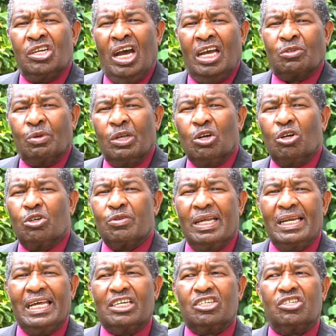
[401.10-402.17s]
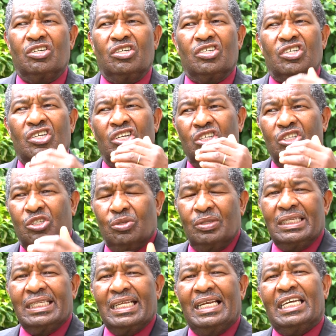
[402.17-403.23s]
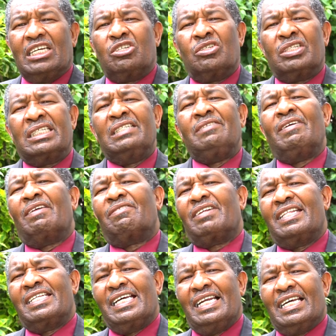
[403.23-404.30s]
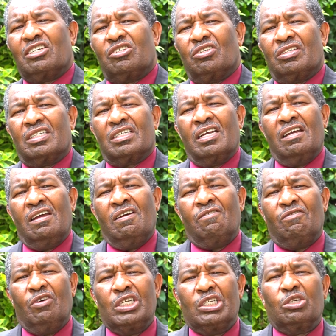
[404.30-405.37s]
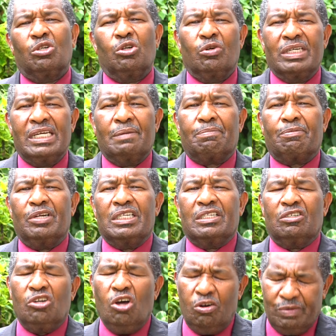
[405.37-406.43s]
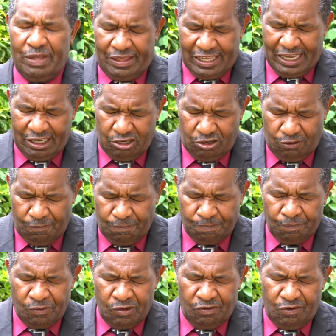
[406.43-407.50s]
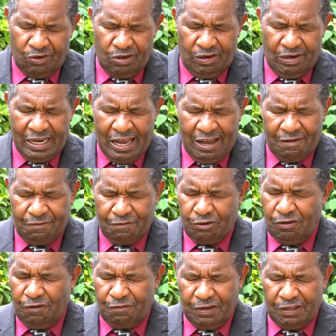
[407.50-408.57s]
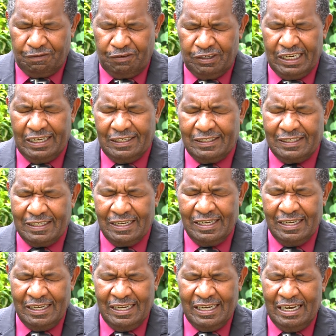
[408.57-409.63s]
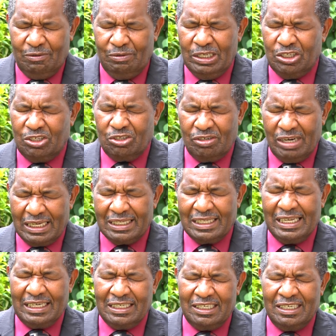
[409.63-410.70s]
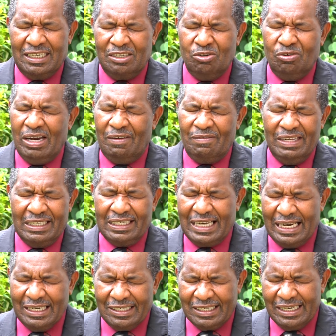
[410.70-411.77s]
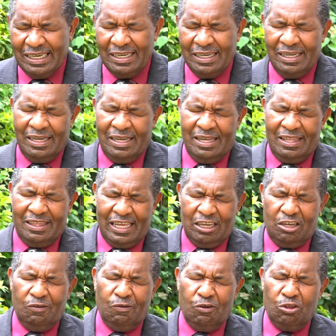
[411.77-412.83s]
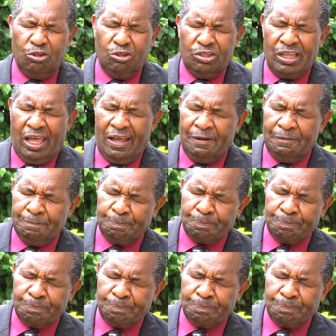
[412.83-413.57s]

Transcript: As we go to the elections, during the elections, and even after the elections, for his glory and praise. Lord, we thank you for your love, for your faithfulness, and we trust that you love this country Thank you for the